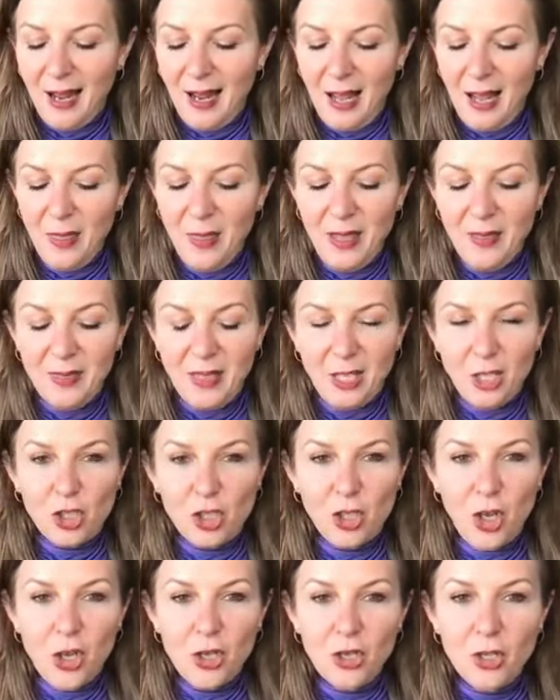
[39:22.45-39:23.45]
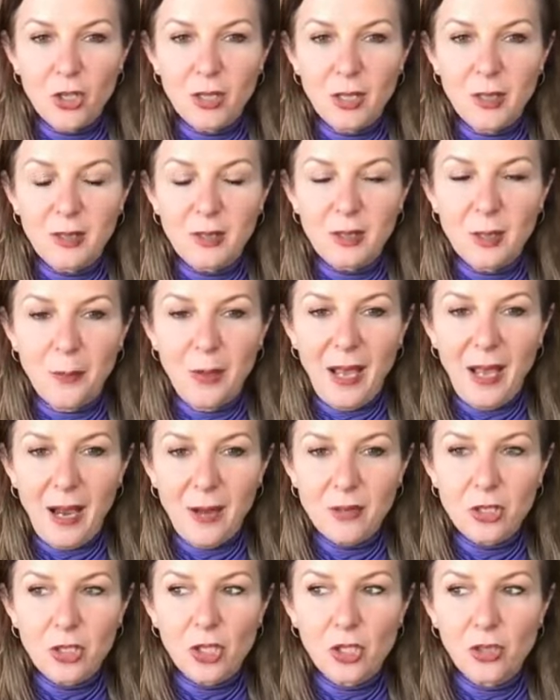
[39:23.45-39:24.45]
And then they show you the
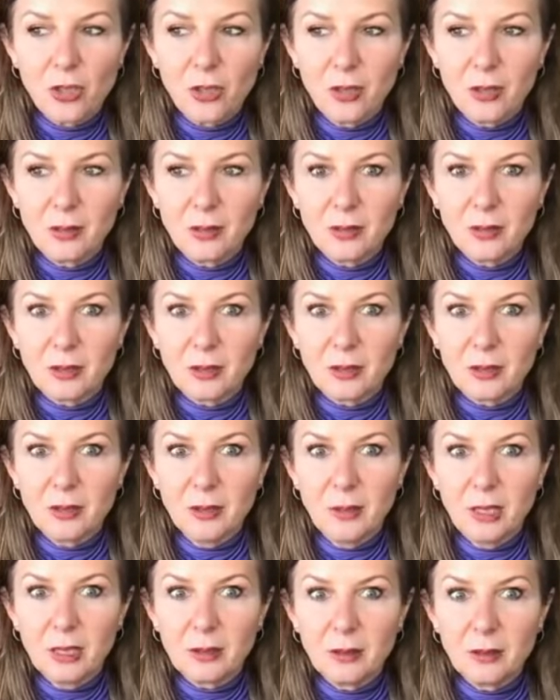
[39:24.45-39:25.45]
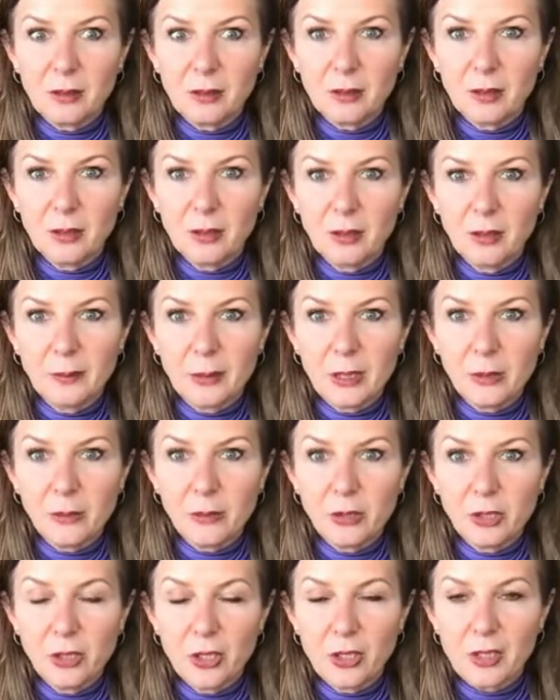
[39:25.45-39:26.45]
parachute and you're like, oh my God, I hope it
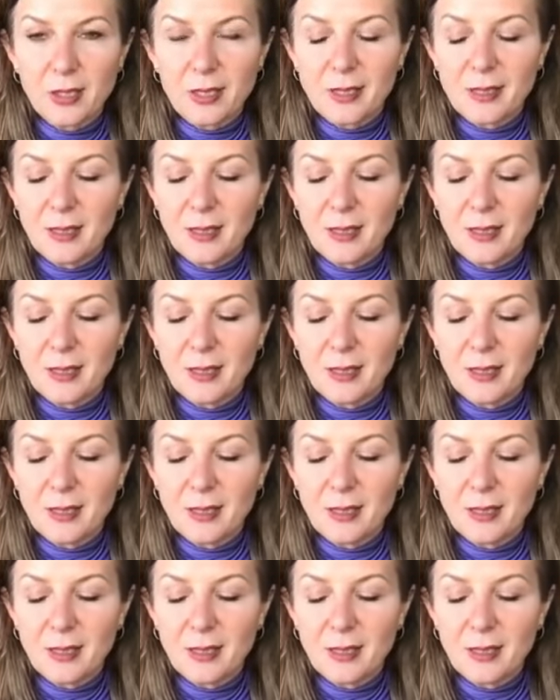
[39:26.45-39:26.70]
works.